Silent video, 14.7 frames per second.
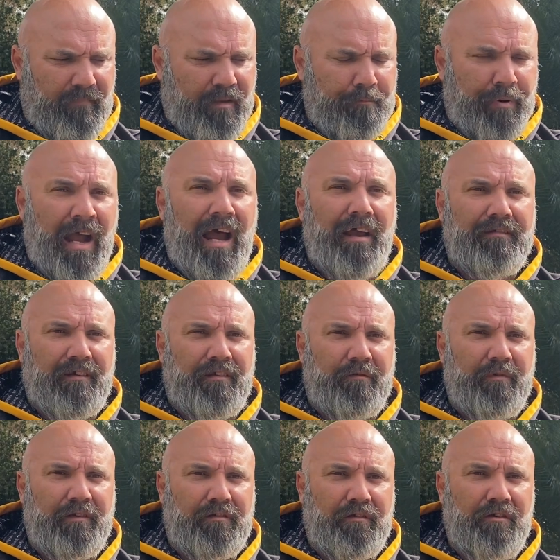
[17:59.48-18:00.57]
passed as a
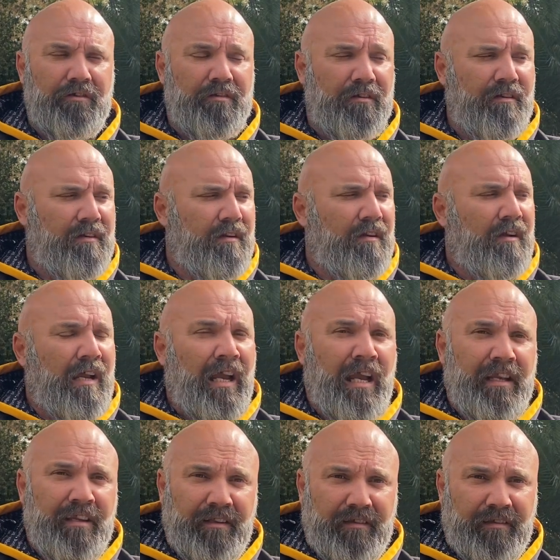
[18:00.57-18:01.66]
resolution.
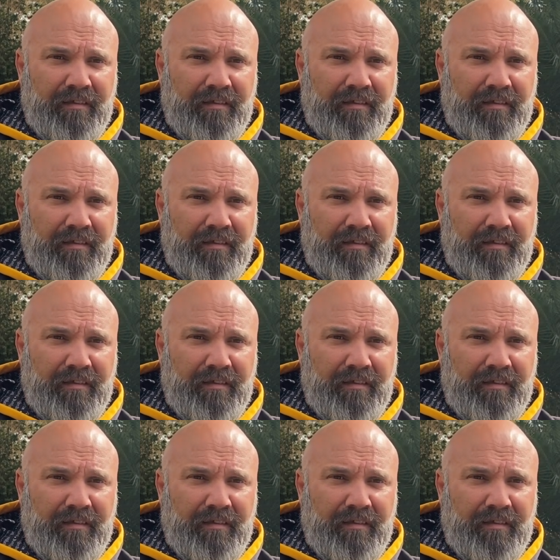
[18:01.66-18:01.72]
Yet to